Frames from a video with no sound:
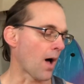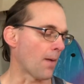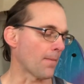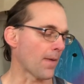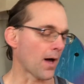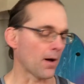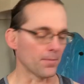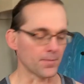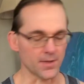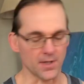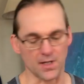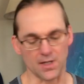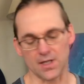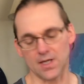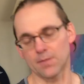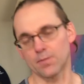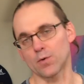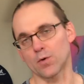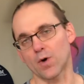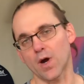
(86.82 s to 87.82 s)
Help to
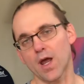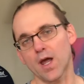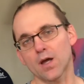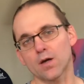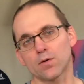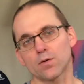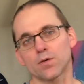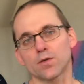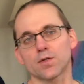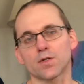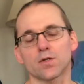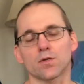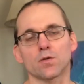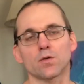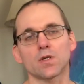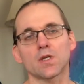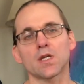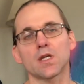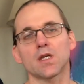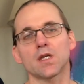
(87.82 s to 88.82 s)
keep your ankles and your
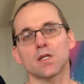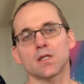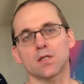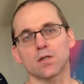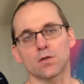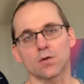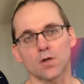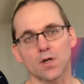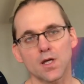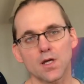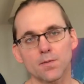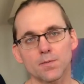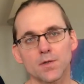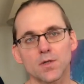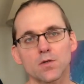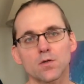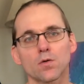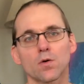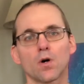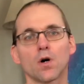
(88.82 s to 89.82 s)
knees and your hips
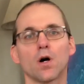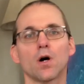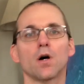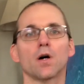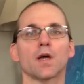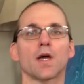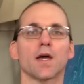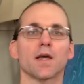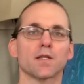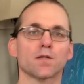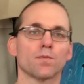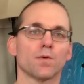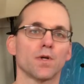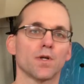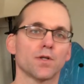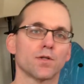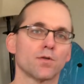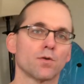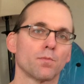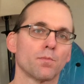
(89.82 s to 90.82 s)
strong, as well
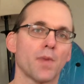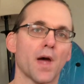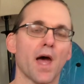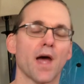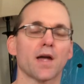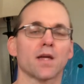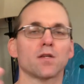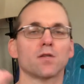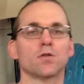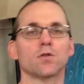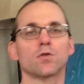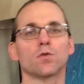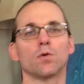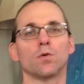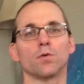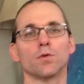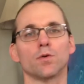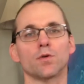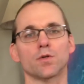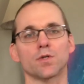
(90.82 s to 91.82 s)
as your back and
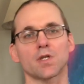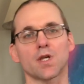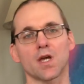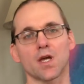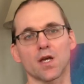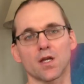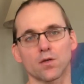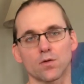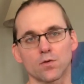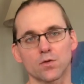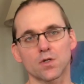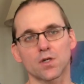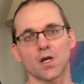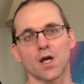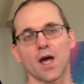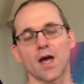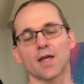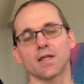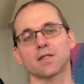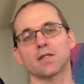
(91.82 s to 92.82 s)
shoulders and your
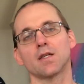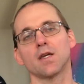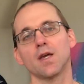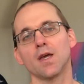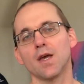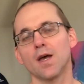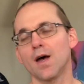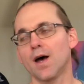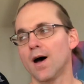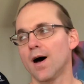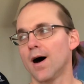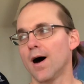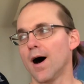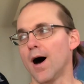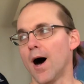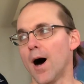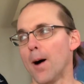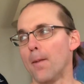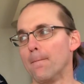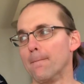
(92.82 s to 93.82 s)
chest.
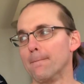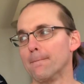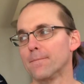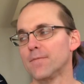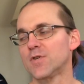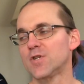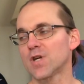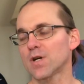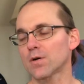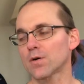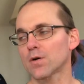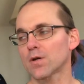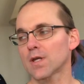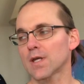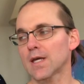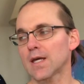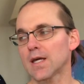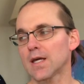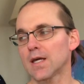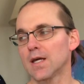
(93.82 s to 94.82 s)

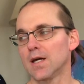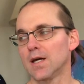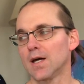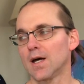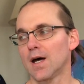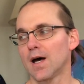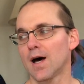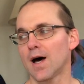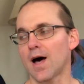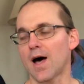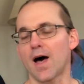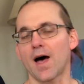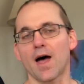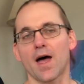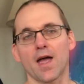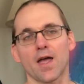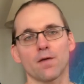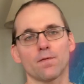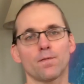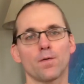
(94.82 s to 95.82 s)
Generally,
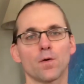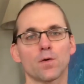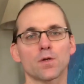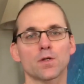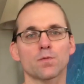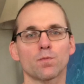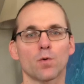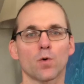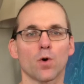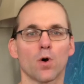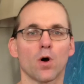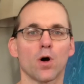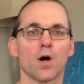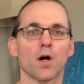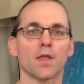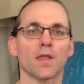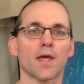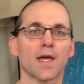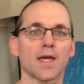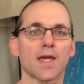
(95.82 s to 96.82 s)
I focus more
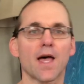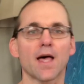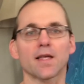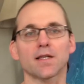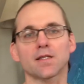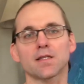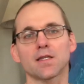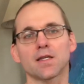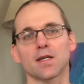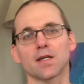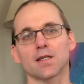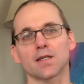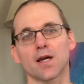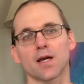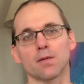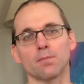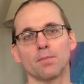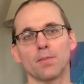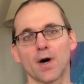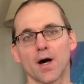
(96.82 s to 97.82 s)
on like calisthenic
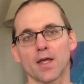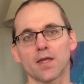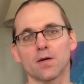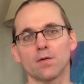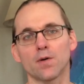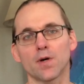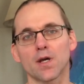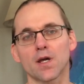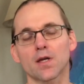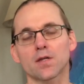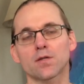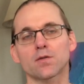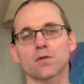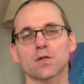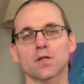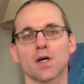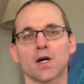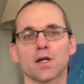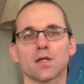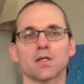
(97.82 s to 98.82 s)
type body weight
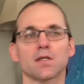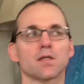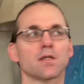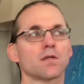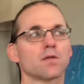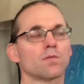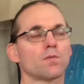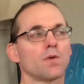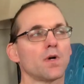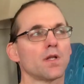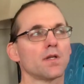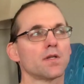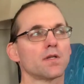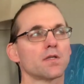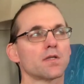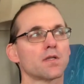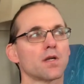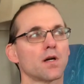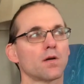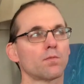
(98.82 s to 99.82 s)
exercises as well
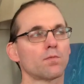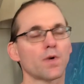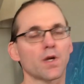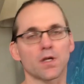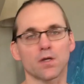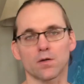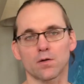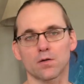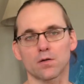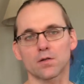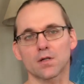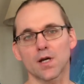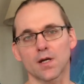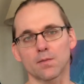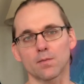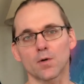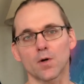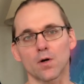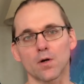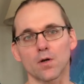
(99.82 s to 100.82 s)
as regular type
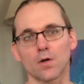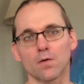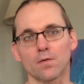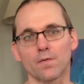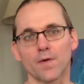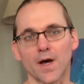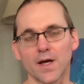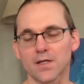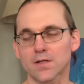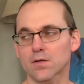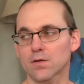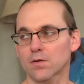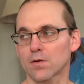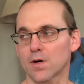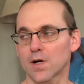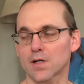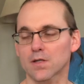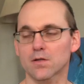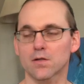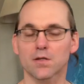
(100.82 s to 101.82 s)
cardiovascular
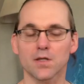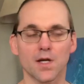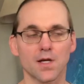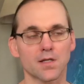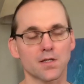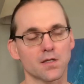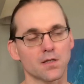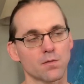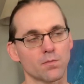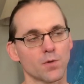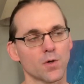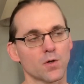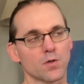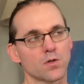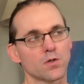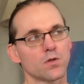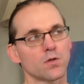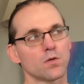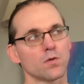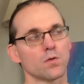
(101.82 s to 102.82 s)
exercises as
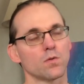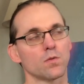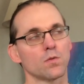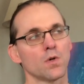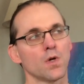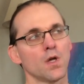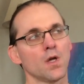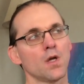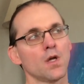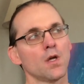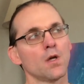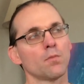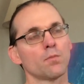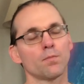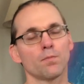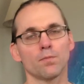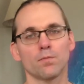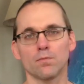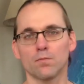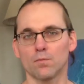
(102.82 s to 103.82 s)
opposed to
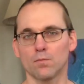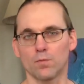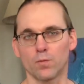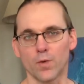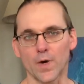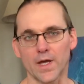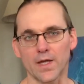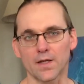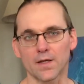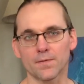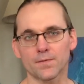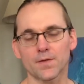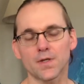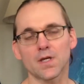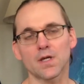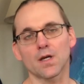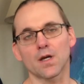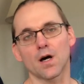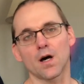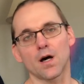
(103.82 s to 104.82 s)

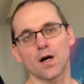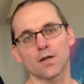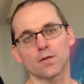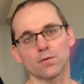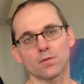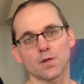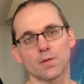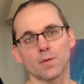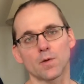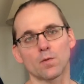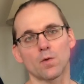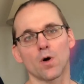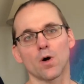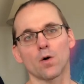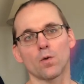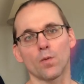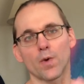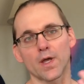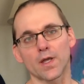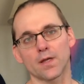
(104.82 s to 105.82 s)
weightlifting. Don't get me
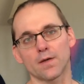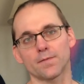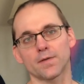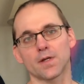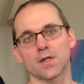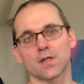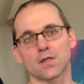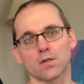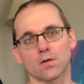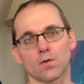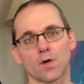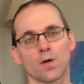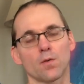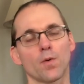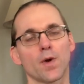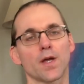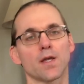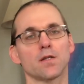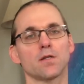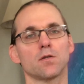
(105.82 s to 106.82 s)
wrong, weightlifting is a great
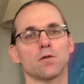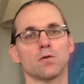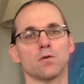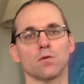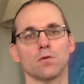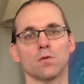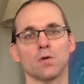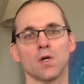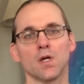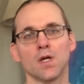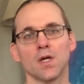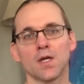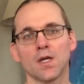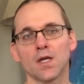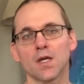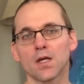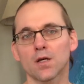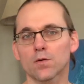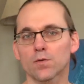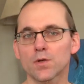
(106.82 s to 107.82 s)
way to
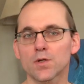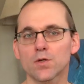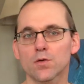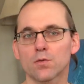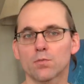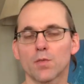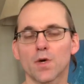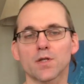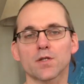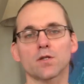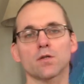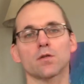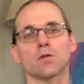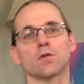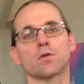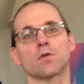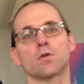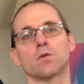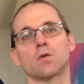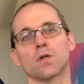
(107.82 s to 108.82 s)
increase your
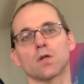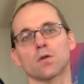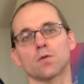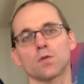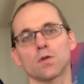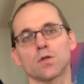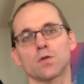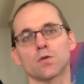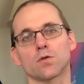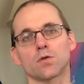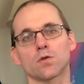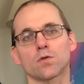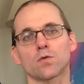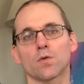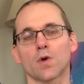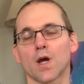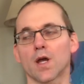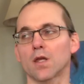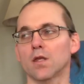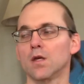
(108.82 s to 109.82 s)
musculature and increase your
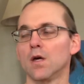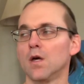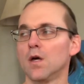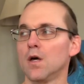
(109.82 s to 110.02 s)
strength.